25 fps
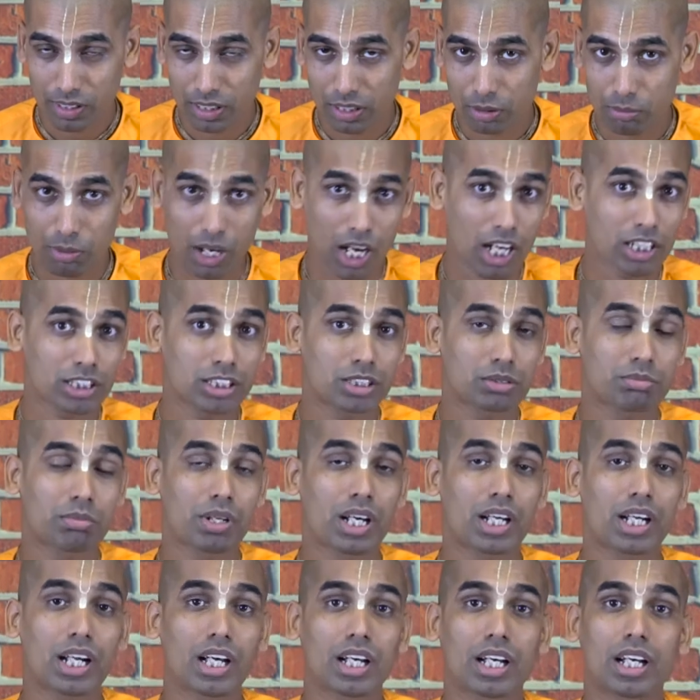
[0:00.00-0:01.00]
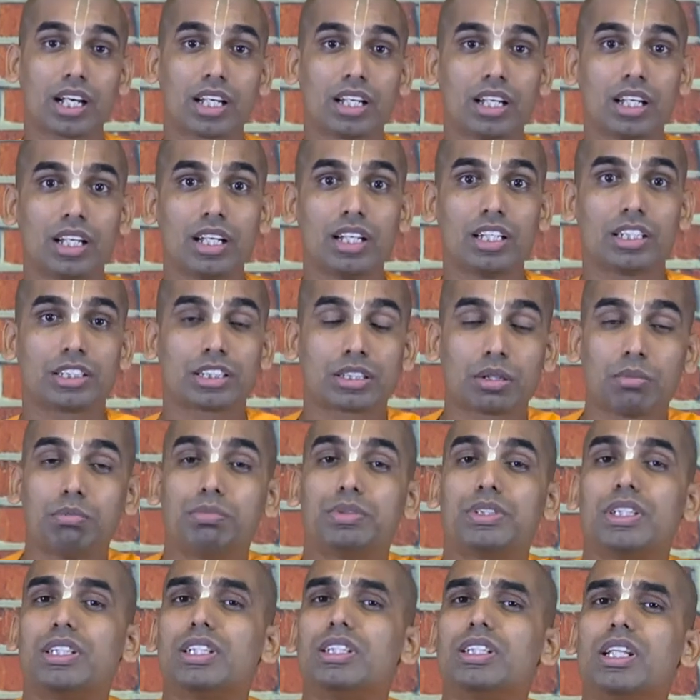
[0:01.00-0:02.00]
Mahātmānaha
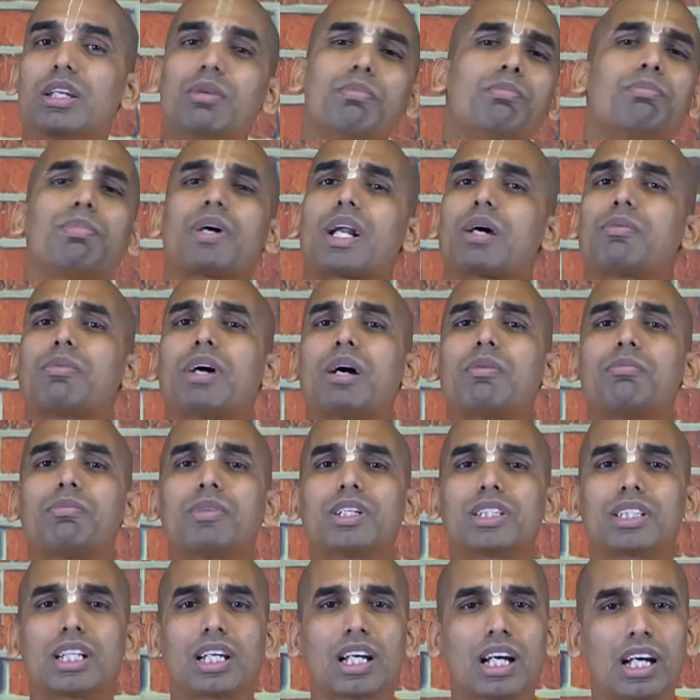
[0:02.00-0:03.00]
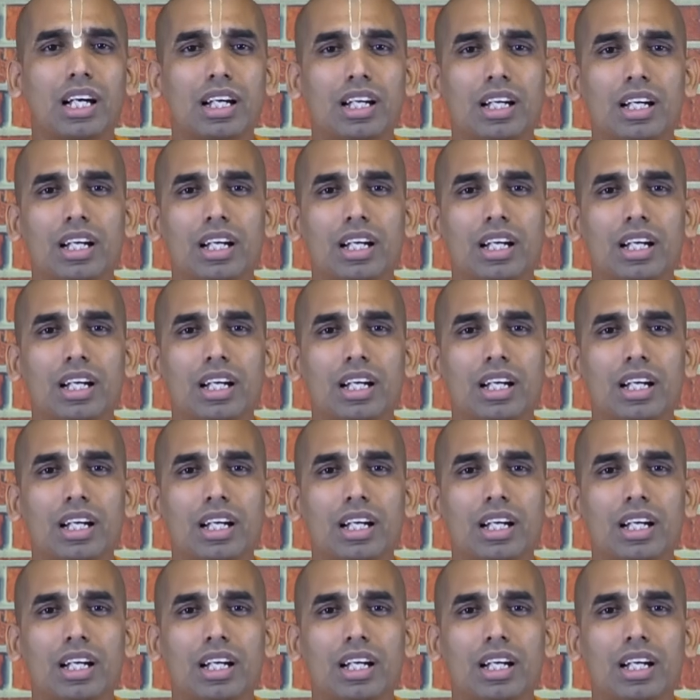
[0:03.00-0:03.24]
samsiddhim paramam gataha.